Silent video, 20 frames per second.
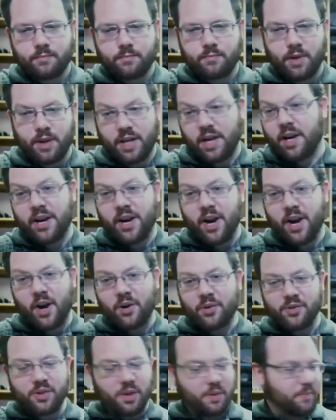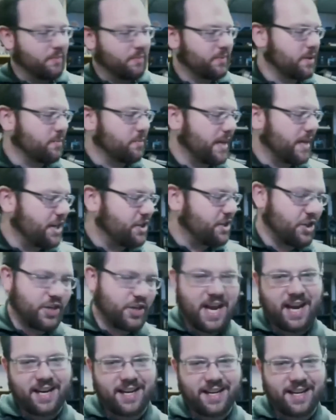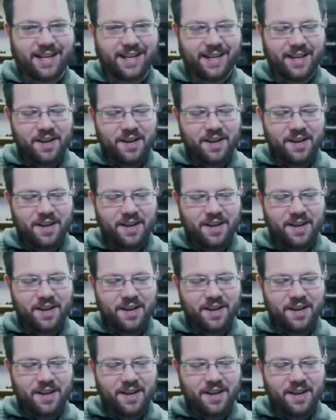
But there you go, some Legion tech.